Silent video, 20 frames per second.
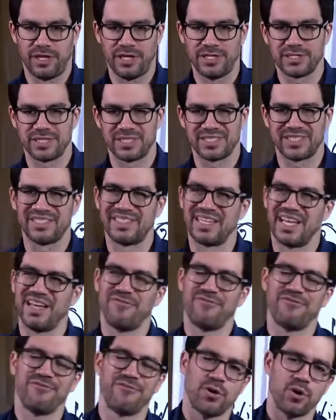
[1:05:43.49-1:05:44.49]
He said, stay
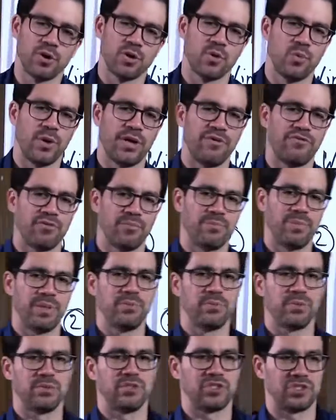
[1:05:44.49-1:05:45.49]
far away from
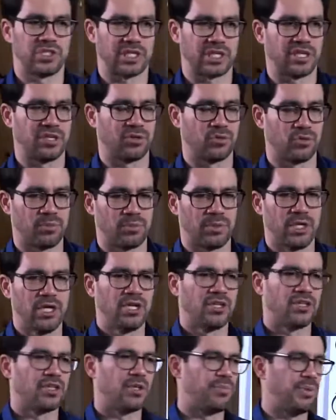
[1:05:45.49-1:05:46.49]
people in the second group,
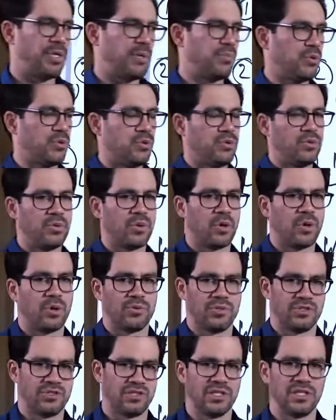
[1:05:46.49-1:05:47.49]
the people who
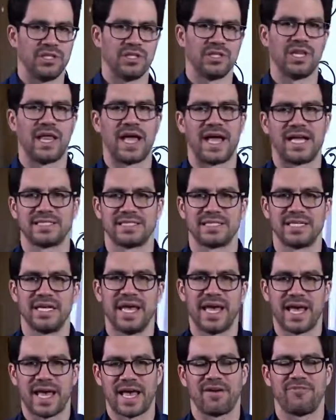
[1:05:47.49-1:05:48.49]
always see the glass
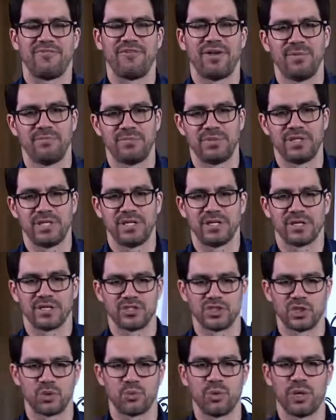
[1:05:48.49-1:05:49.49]
half empty
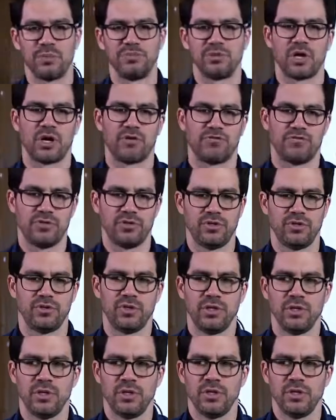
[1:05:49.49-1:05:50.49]
because it rubs off on you.
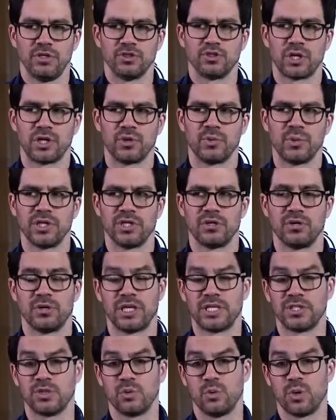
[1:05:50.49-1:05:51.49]
So I really don't
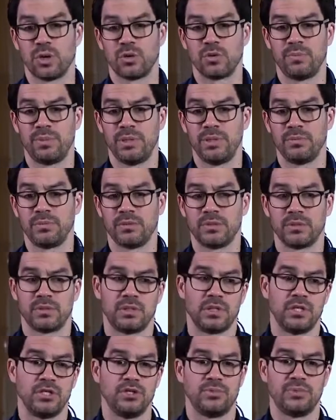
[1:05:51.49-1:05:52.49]
like to work with people who
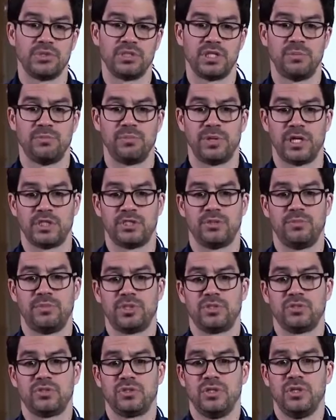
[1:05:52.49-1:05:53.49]
are 100%
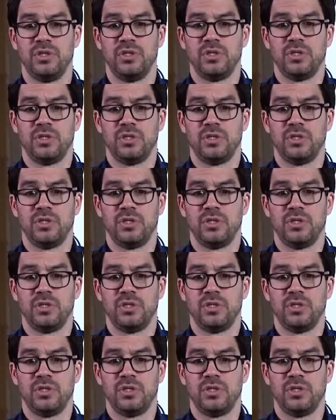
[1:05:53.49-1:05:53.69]
pessimists.